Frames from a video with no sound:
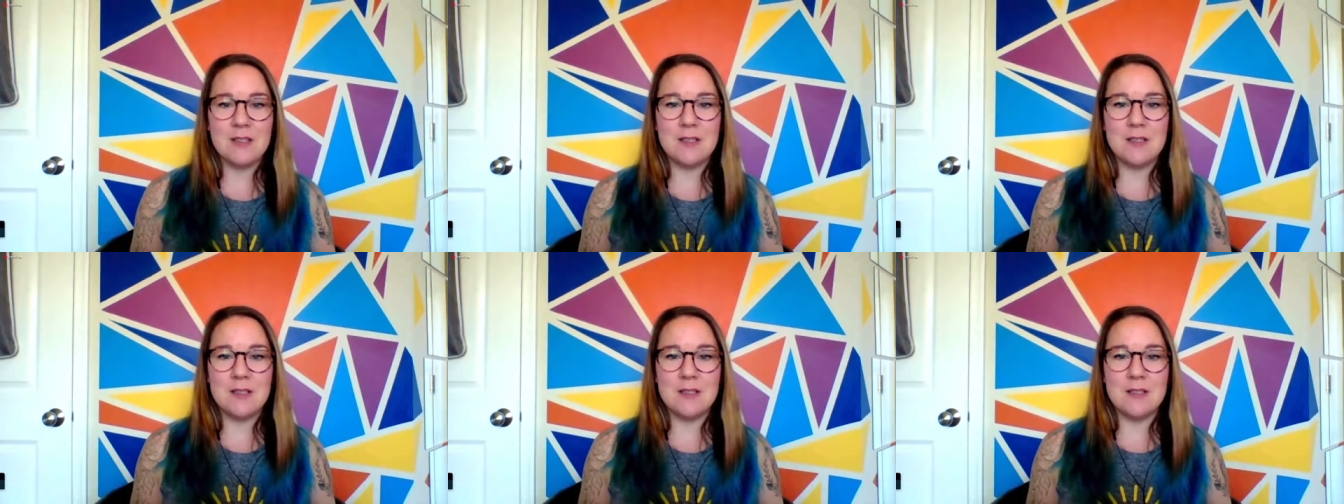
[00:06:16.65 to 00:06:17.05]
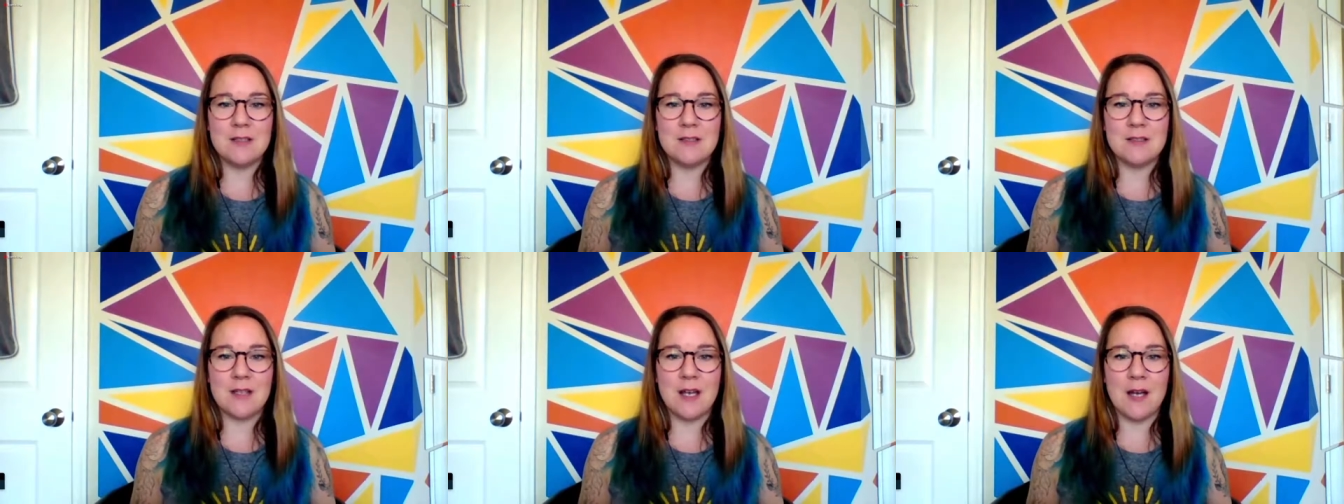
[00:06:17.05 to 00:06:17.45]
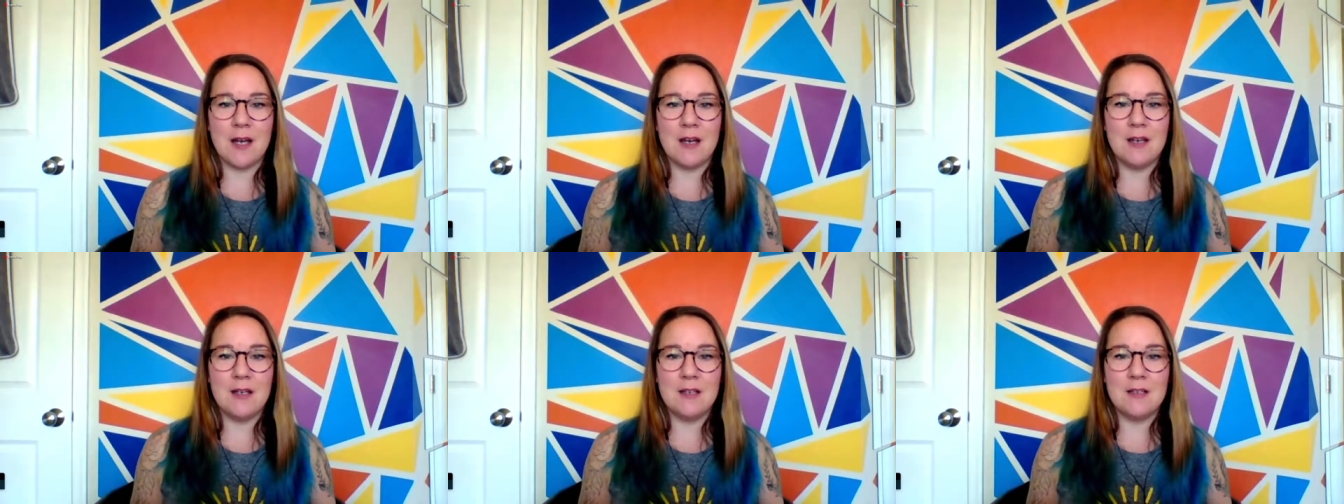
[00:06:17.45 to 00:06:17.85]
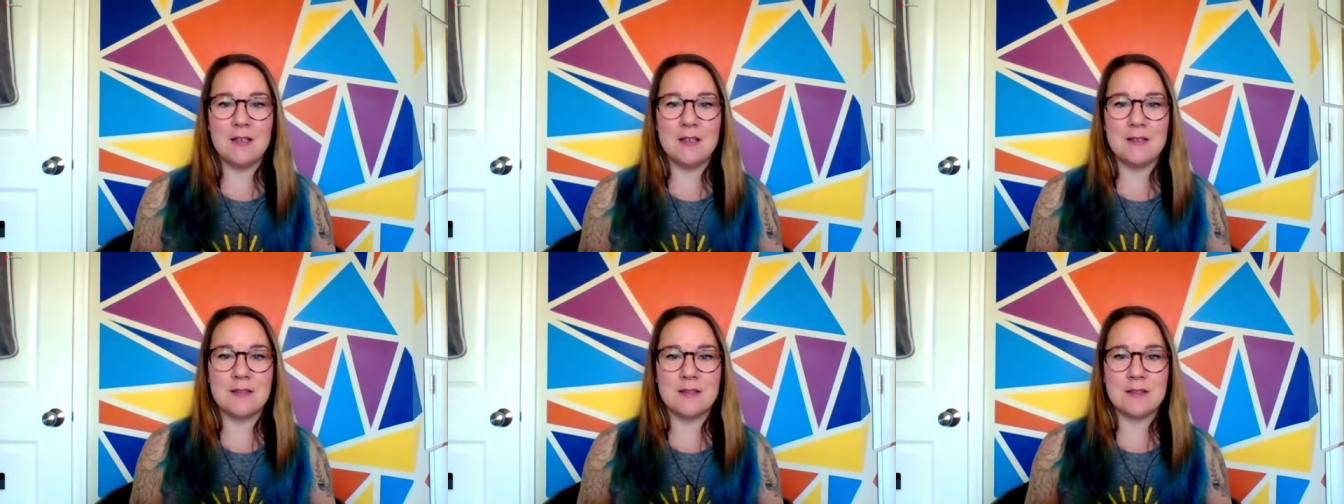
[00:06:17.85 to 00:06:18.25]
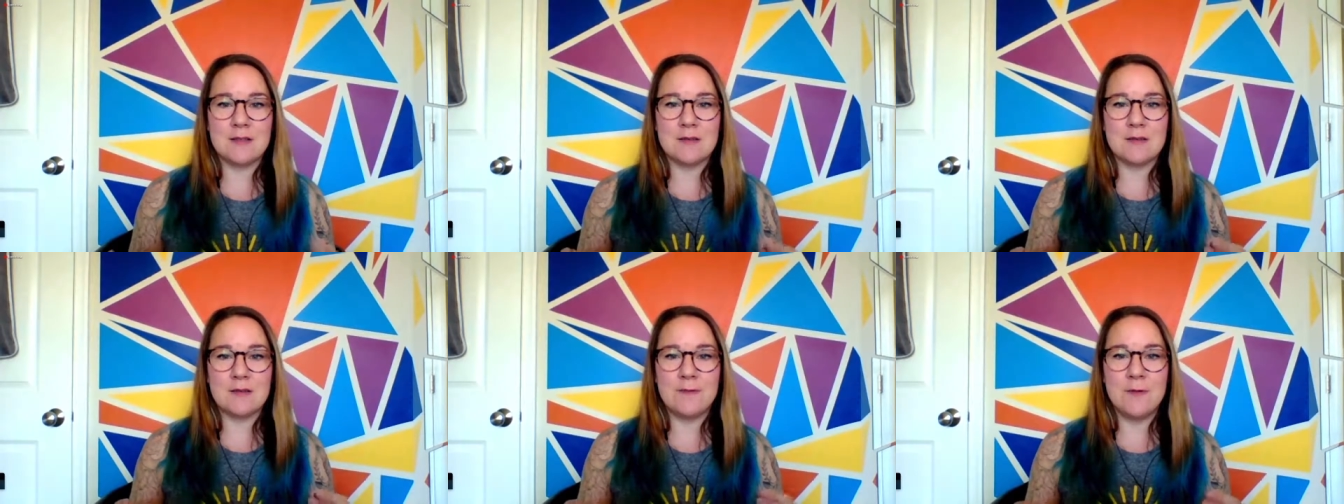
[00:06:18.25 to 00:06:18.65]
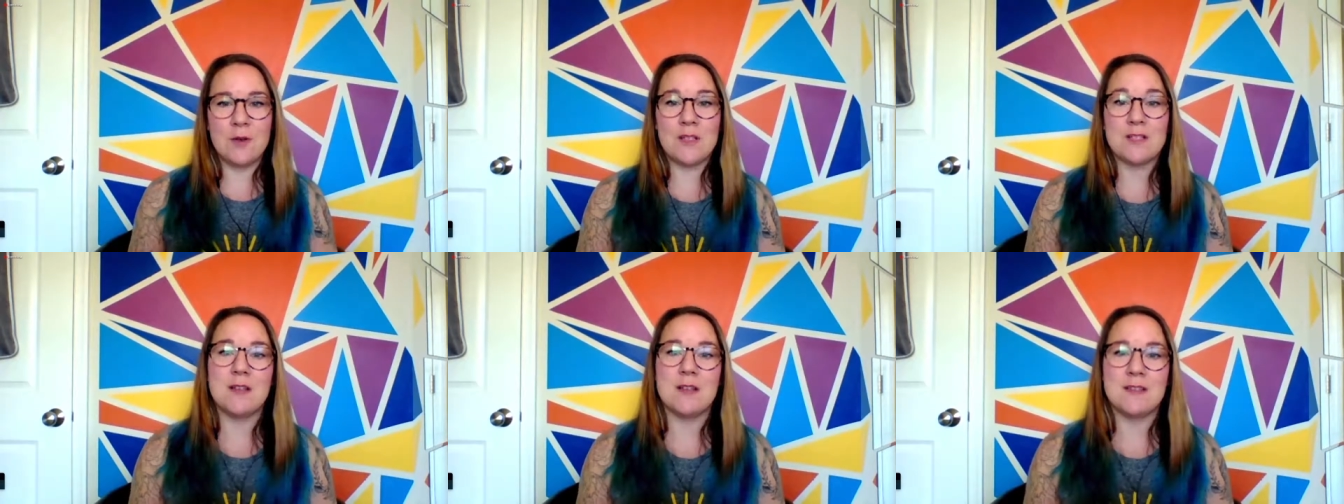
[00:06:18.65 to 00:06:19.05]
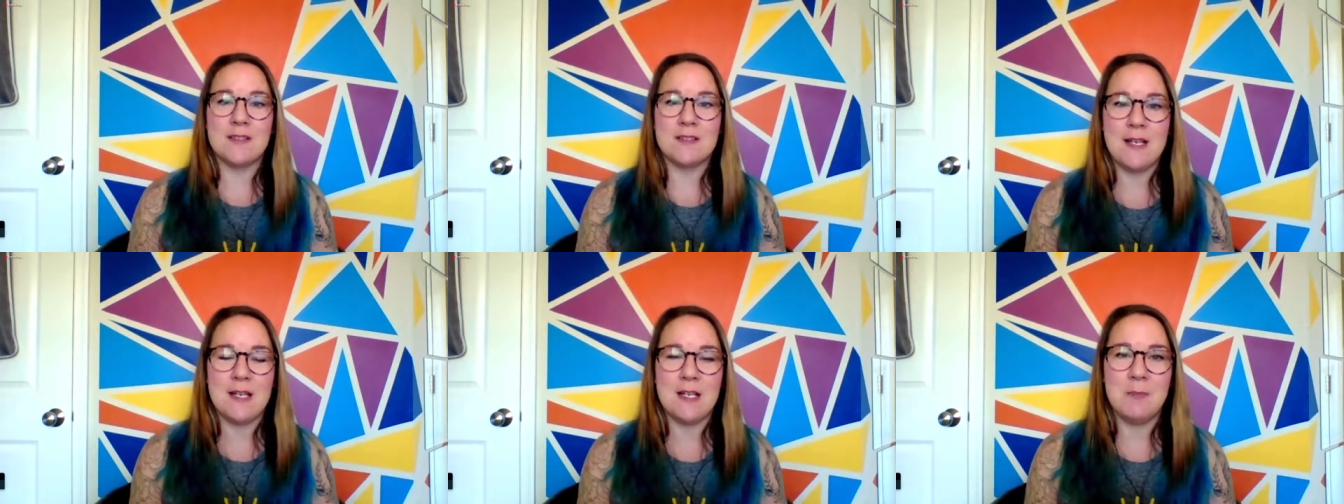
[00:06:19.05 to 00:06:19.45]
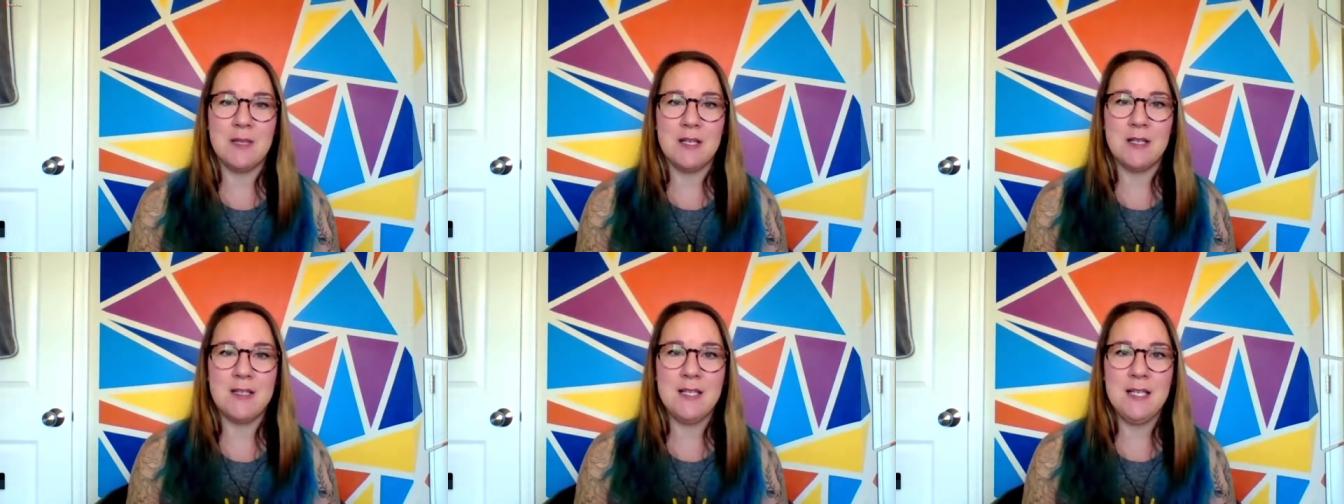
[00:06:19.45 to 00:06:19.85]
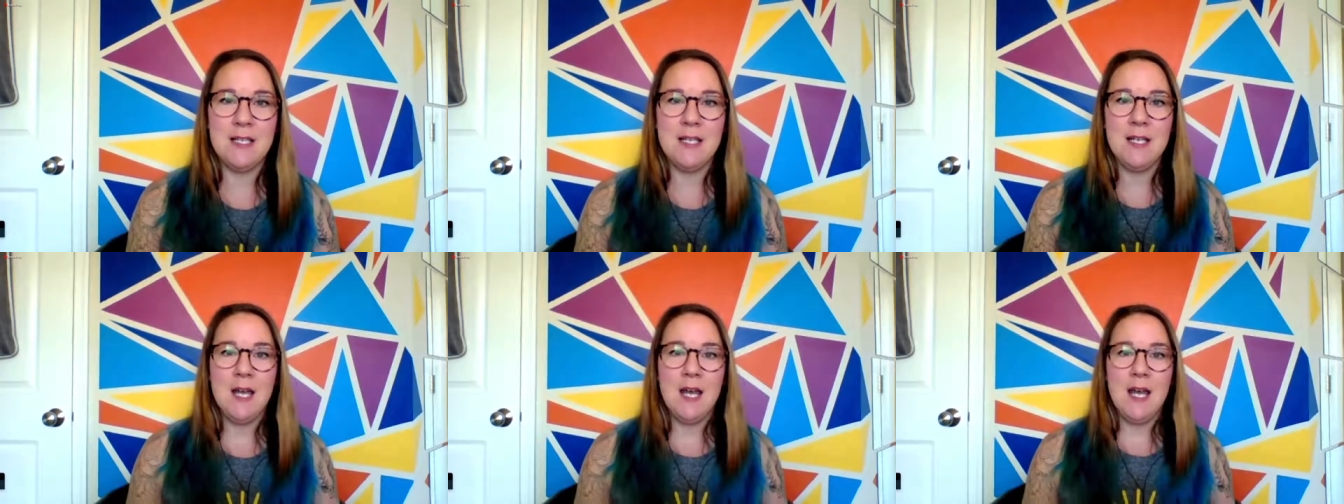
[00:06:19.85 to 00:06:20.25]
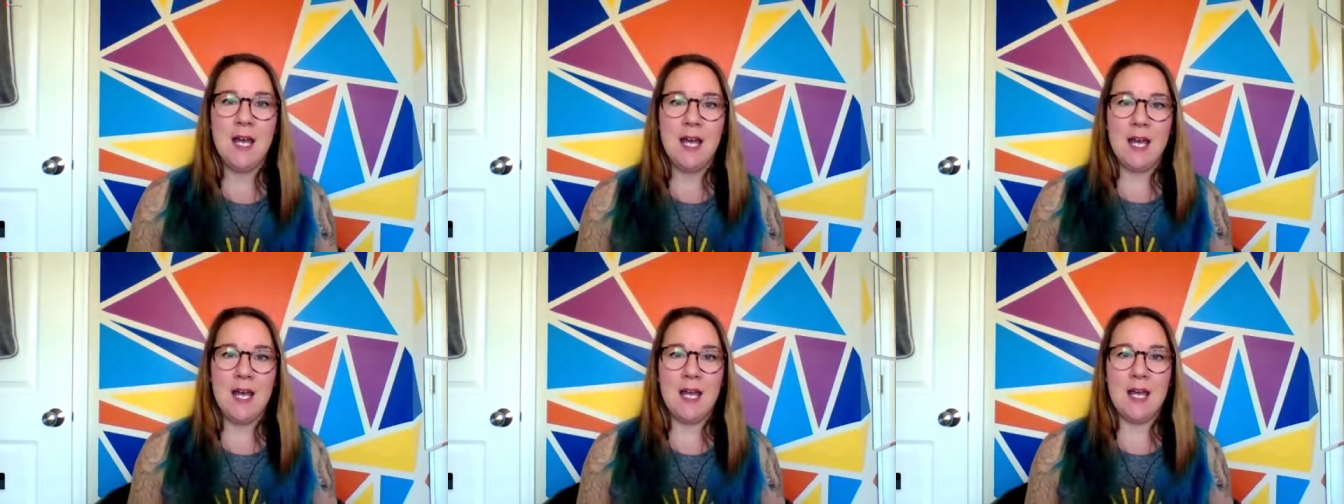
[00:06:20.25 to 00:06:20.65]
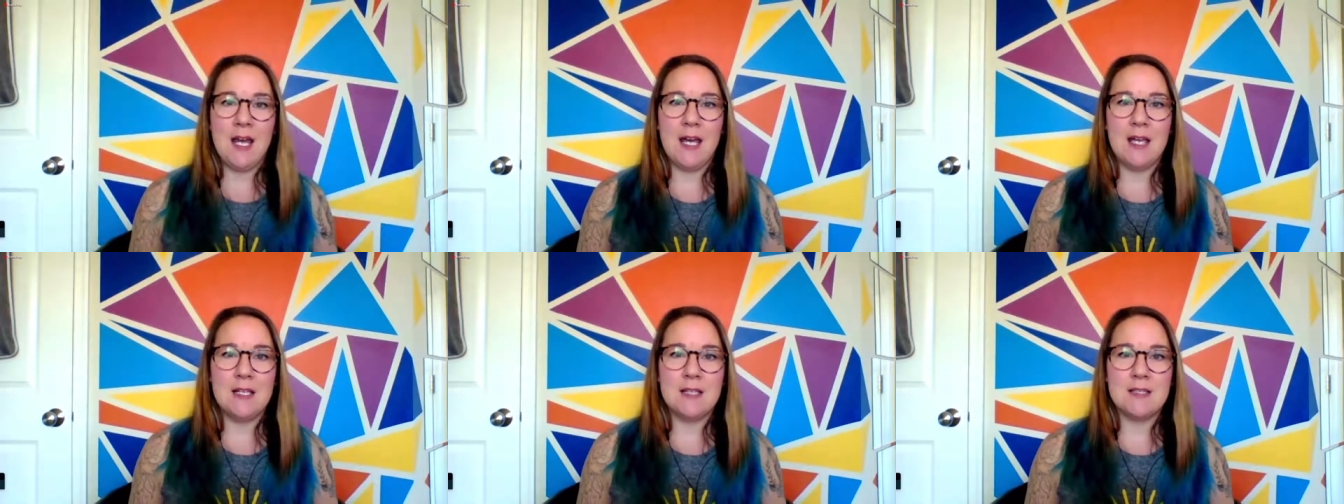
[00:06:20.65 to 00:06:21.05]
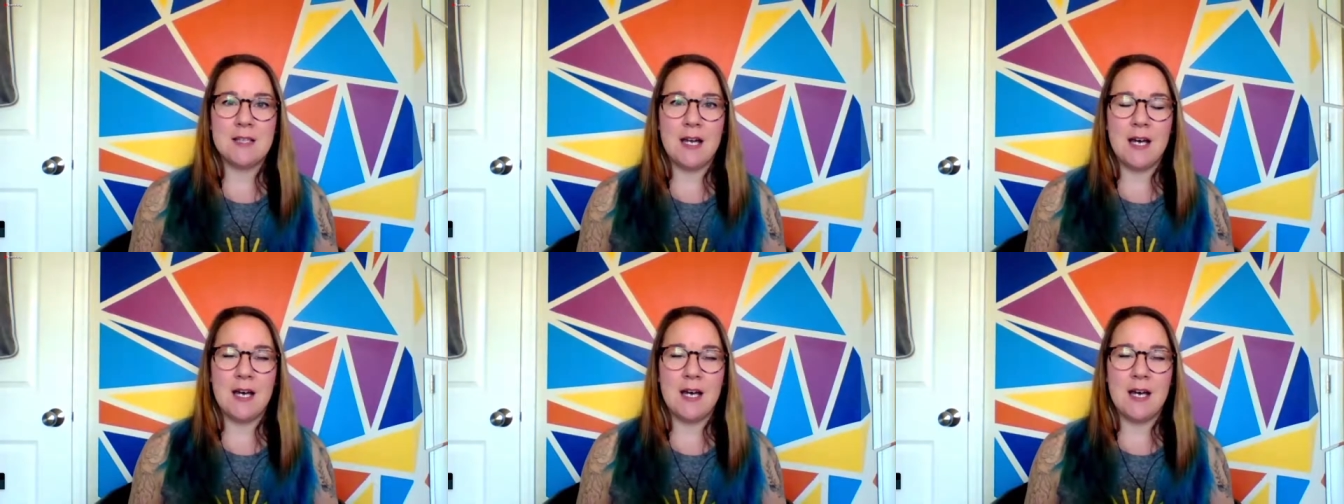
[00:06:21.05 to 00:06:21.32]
is focused on sustainability and